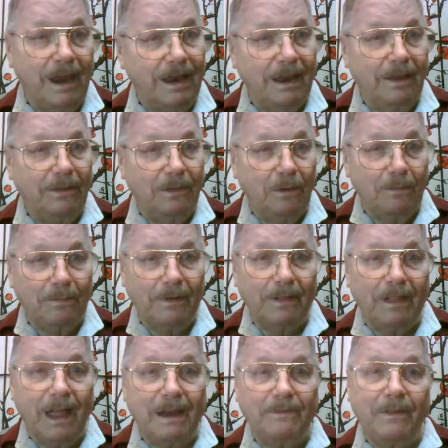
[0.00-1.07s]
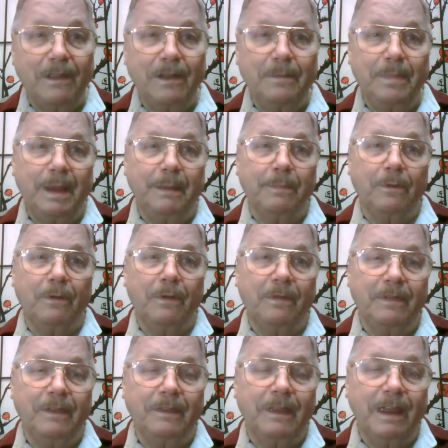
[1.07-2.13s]
didn't do for a lot of other people
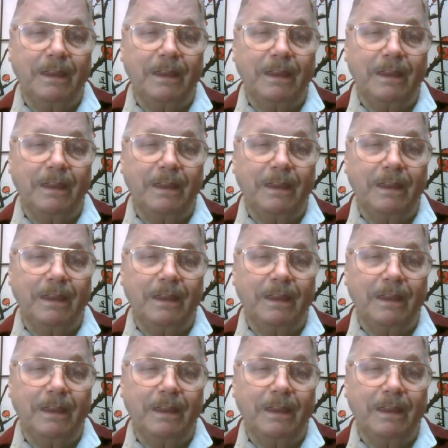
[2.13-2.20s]
that